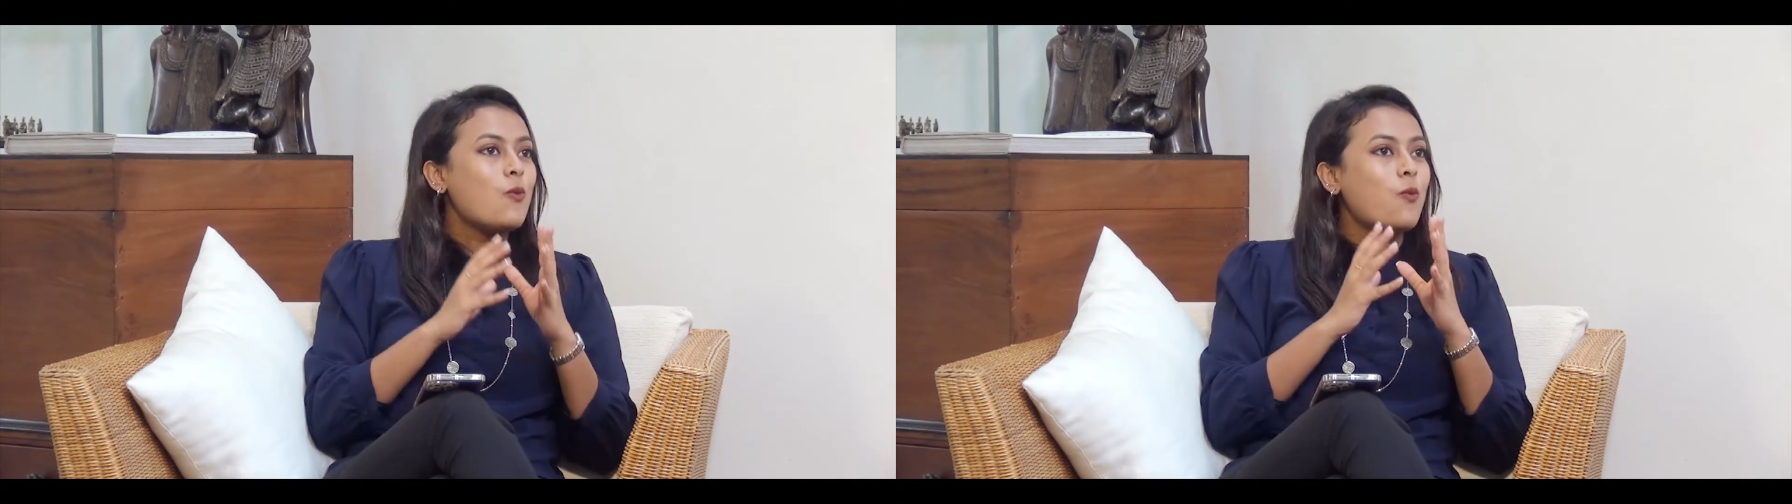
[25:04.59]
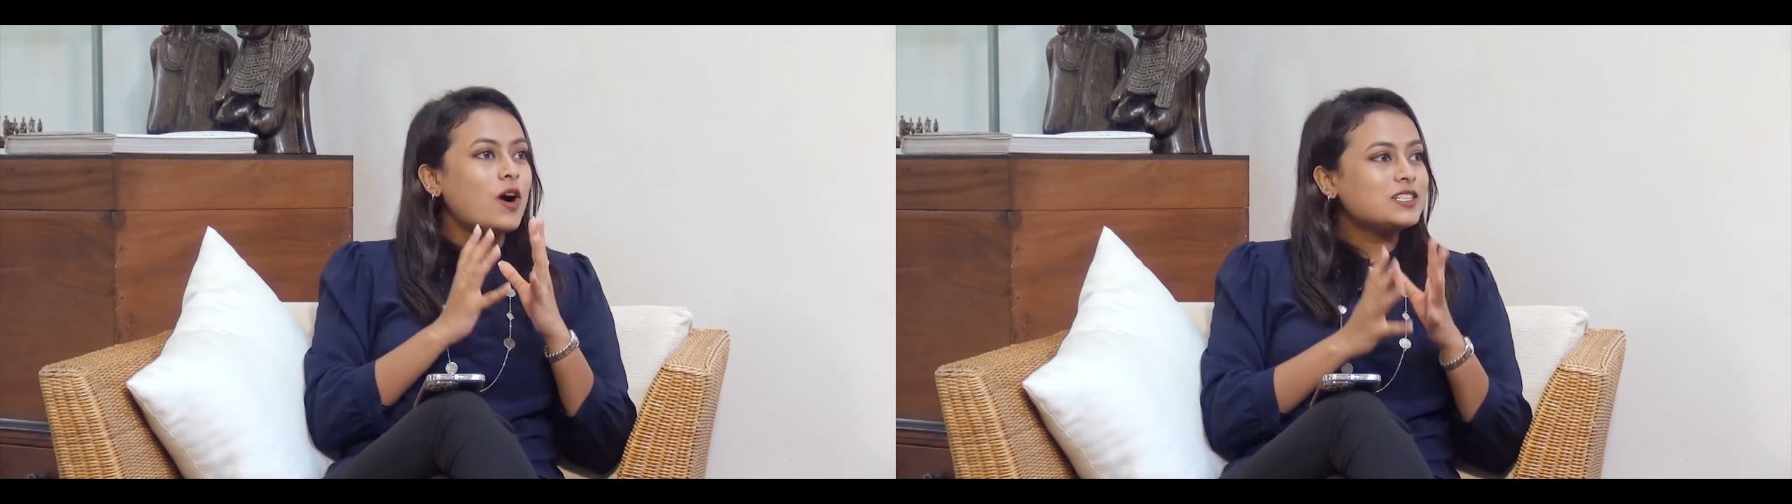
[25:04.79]

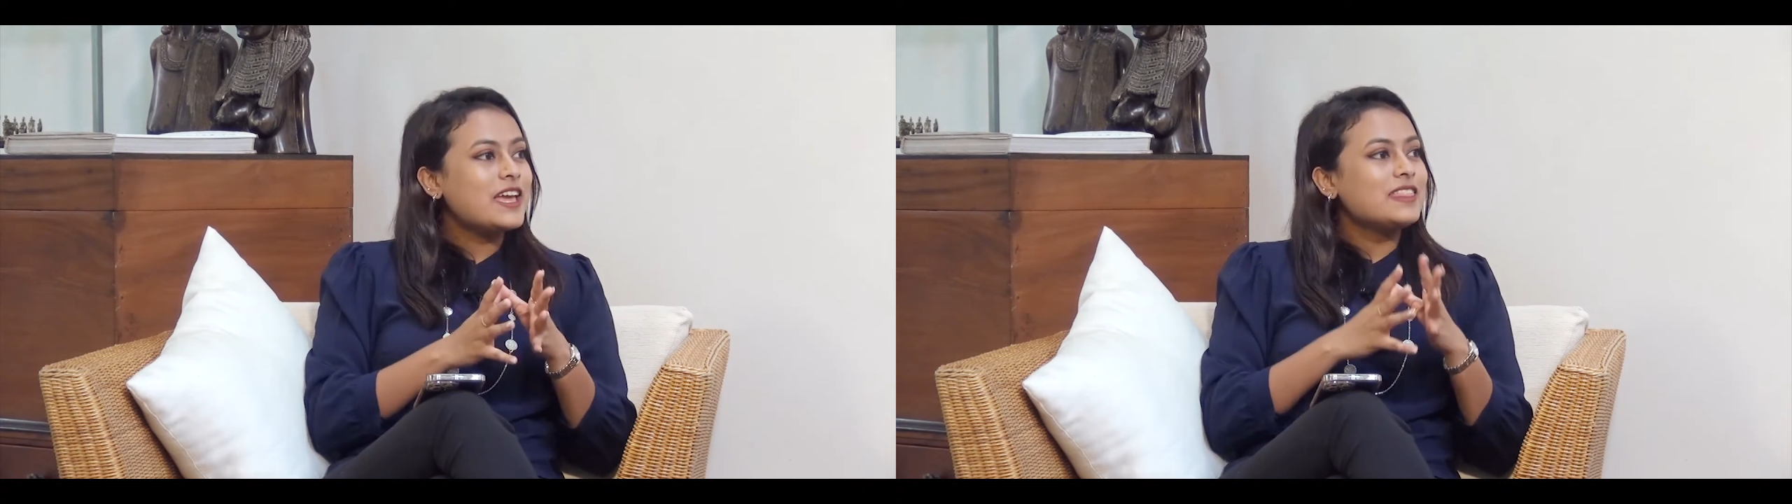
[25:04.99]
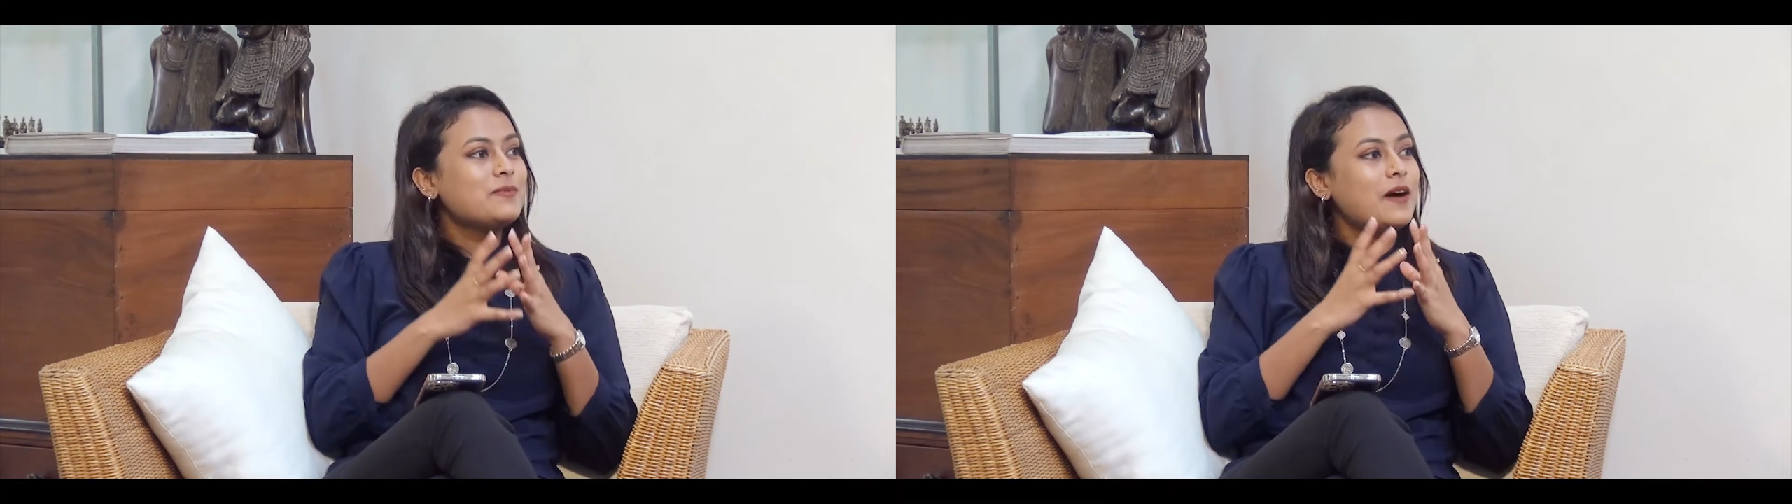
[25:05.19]
what
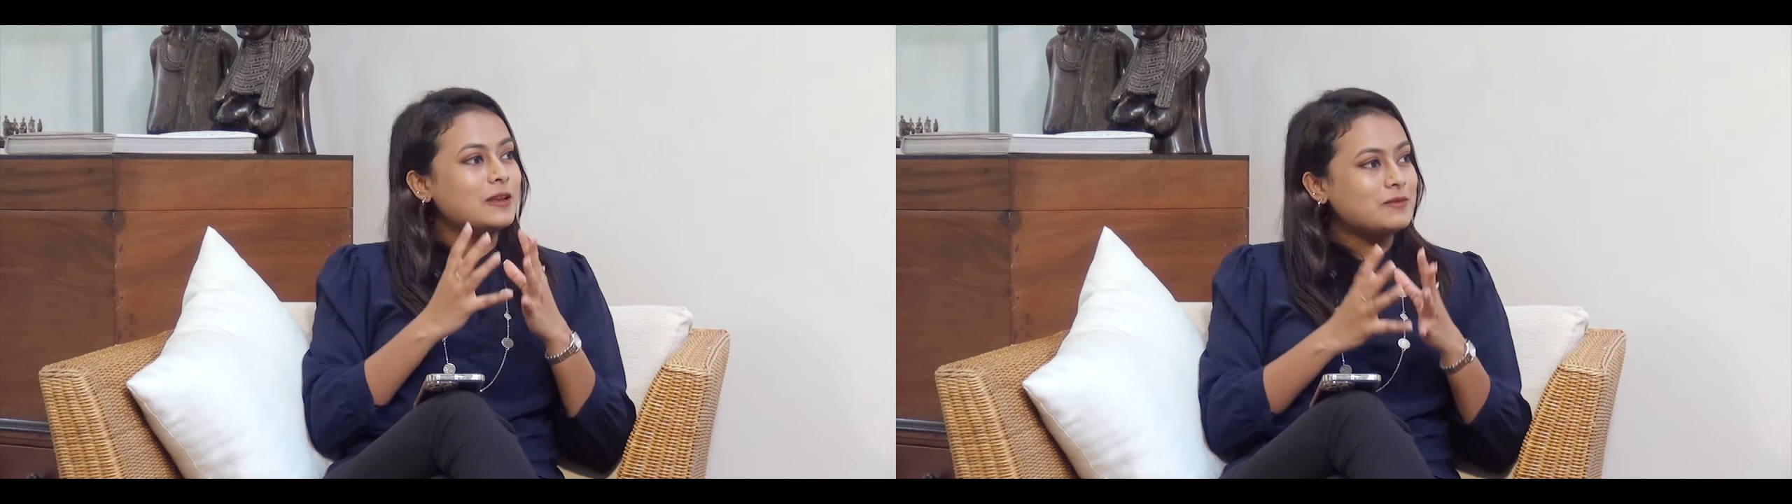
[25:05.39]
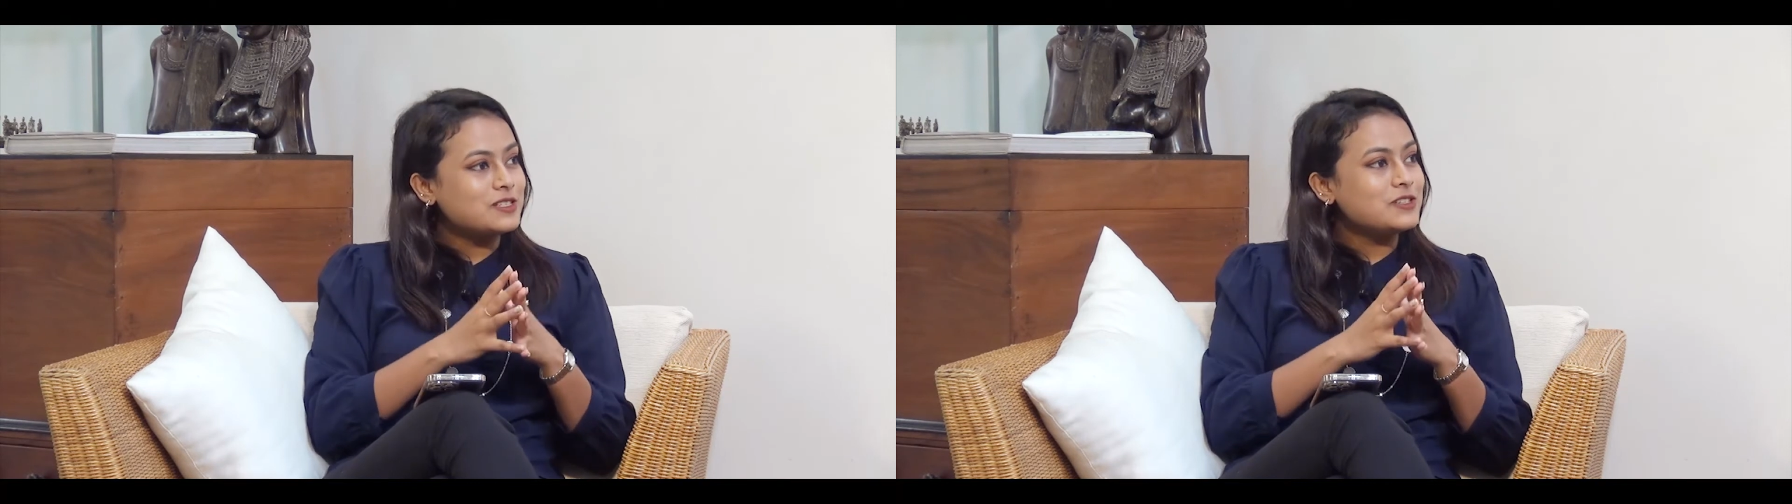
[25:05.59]
can the
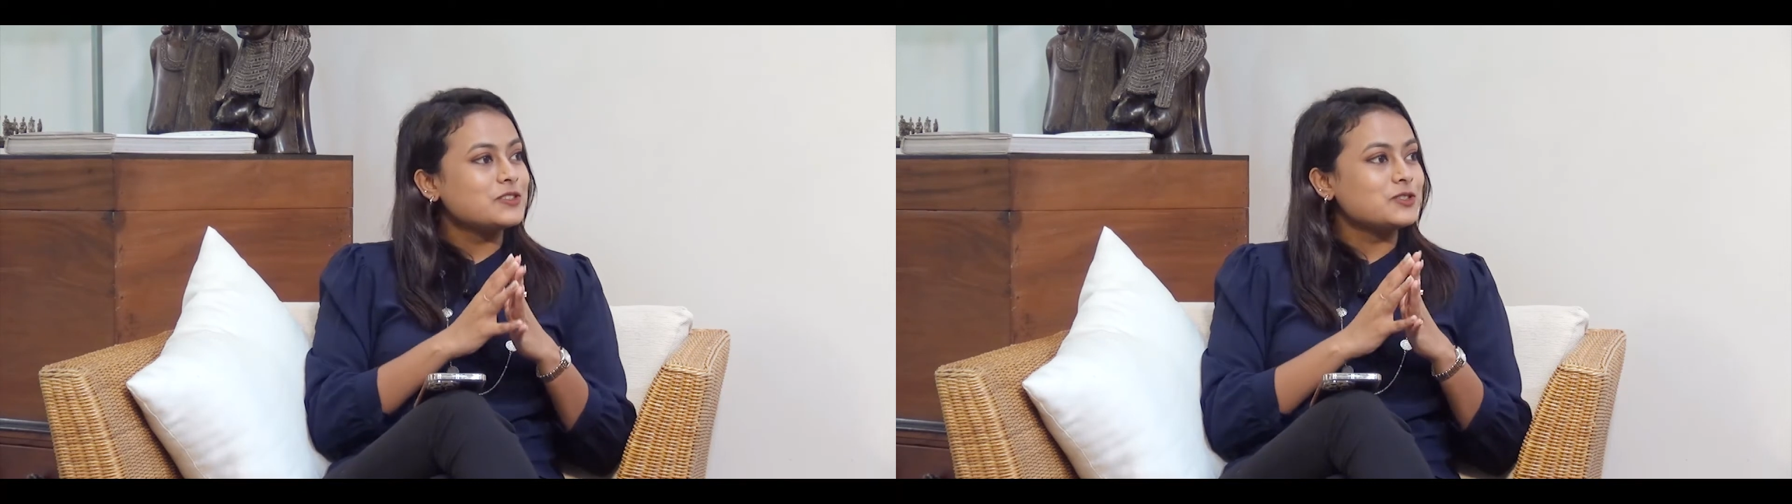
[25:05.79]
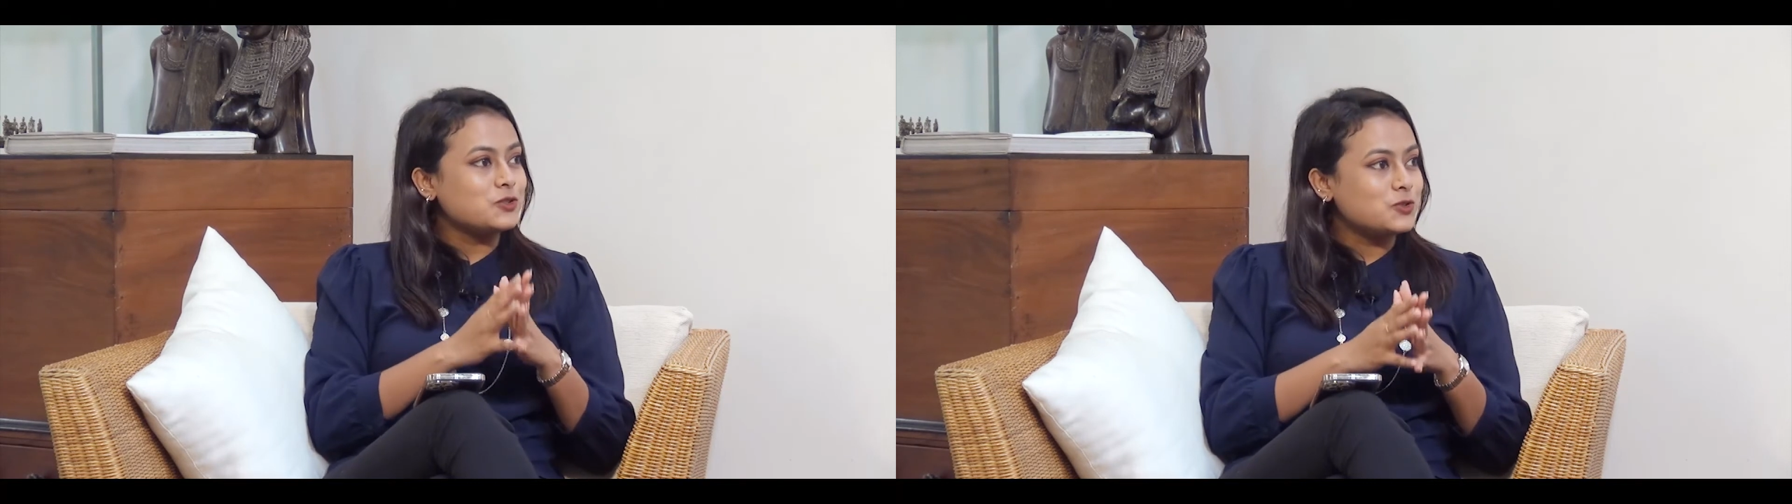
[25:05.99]

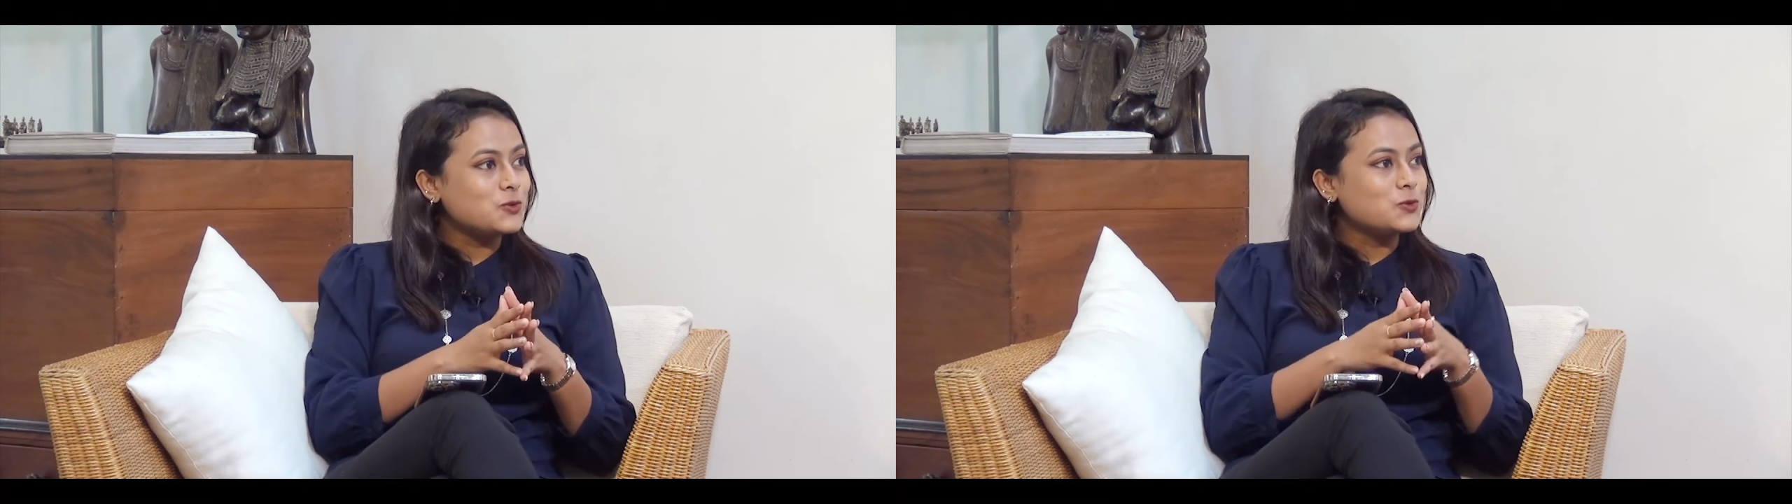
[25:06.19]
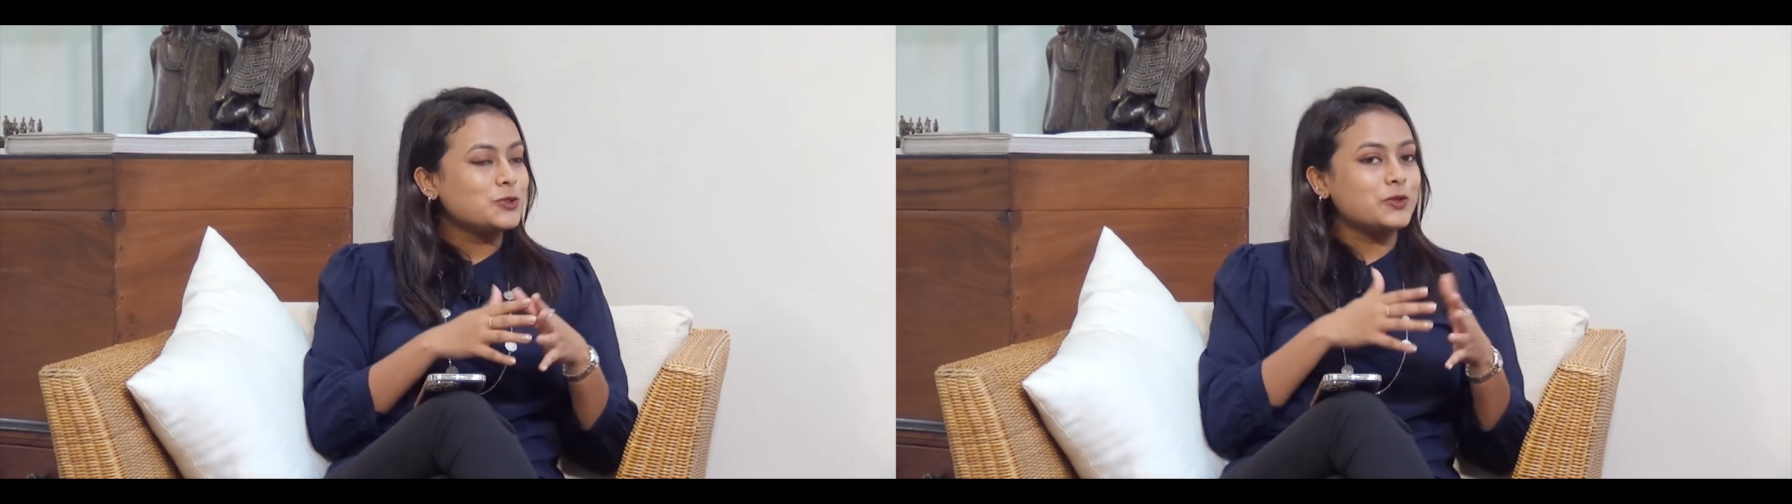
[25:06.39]
parliamentarians do